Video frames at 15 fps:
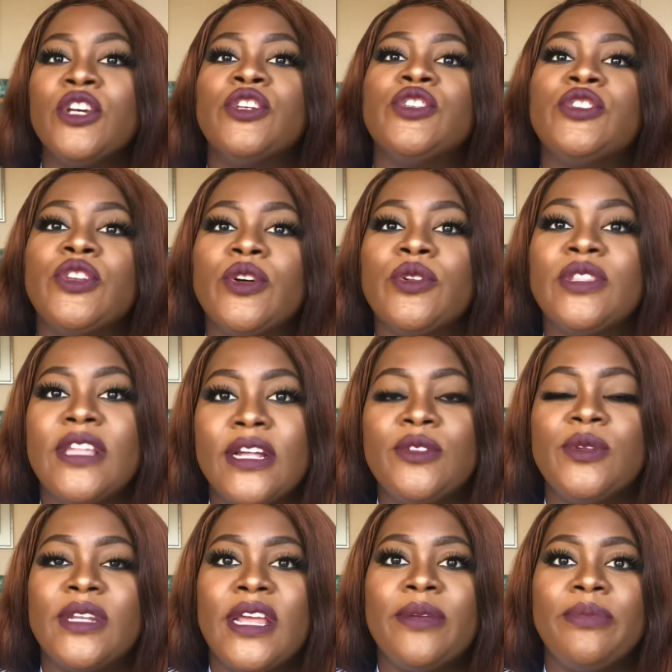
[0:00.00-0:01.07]
So
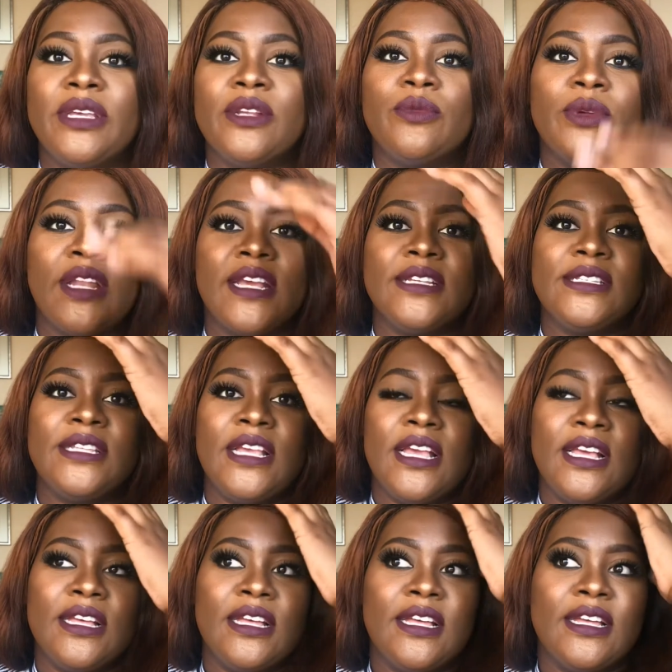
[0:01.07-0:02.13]
that's what I mean when I
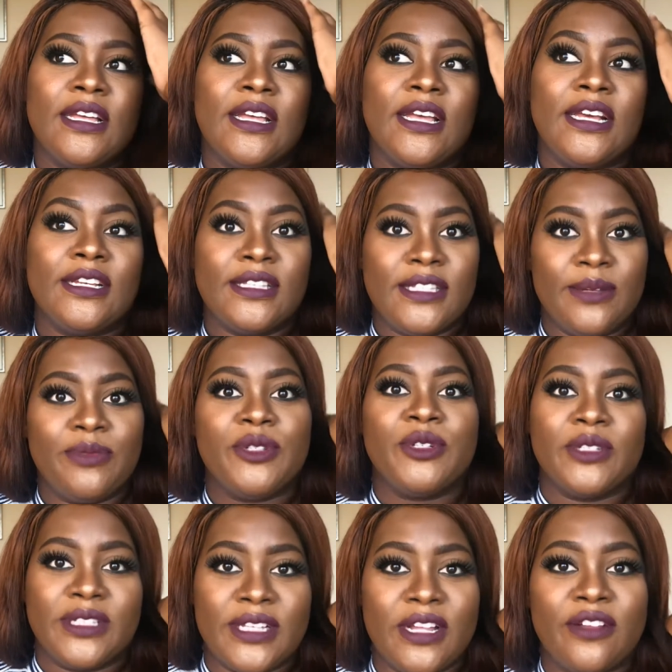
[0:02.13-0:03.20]
say accept
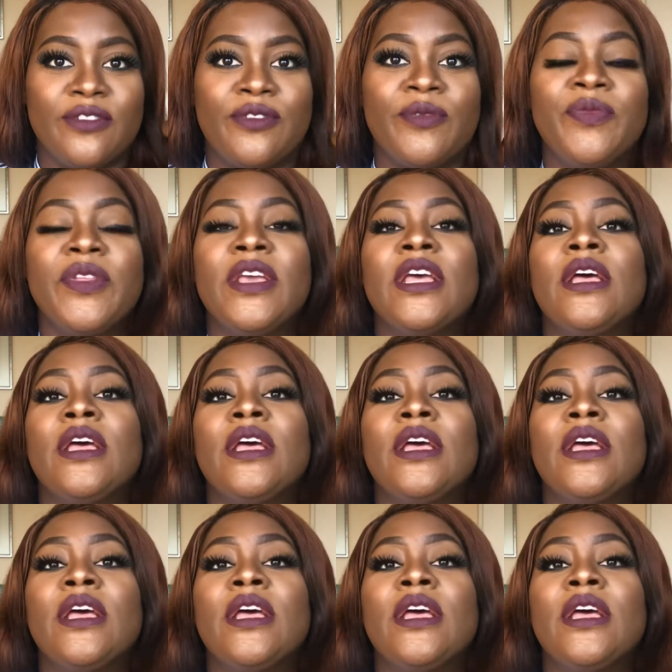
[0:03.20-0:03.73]
yourself.